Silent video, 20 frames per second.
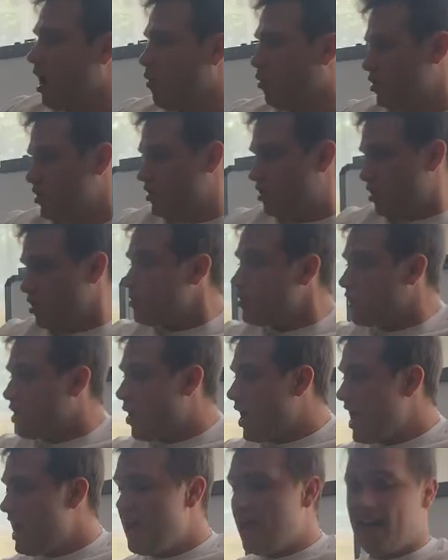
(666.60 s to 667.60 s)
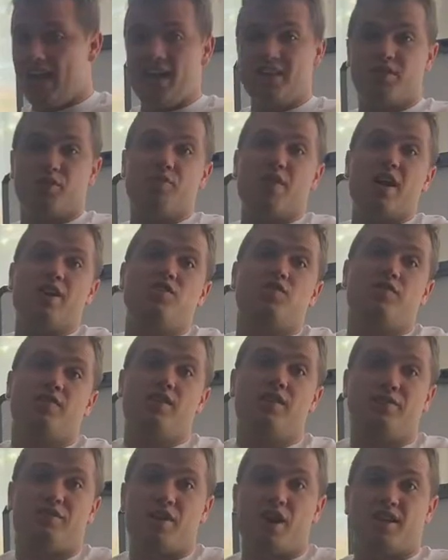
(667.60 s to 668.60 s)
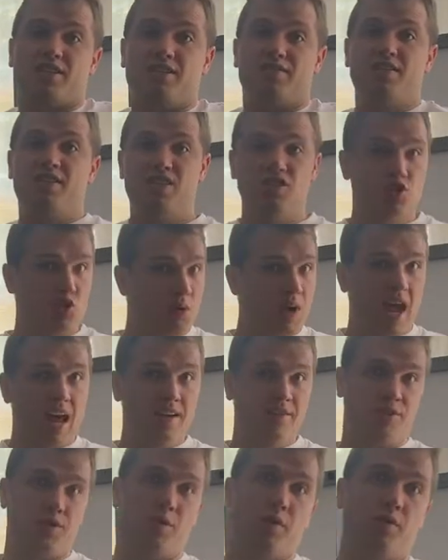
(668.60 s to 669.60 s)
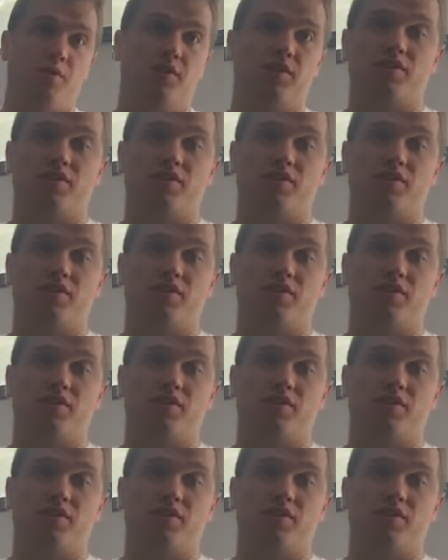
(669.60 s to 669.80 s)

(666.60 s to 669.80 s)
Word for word: I want you to do, so here is a range of the different activities you can do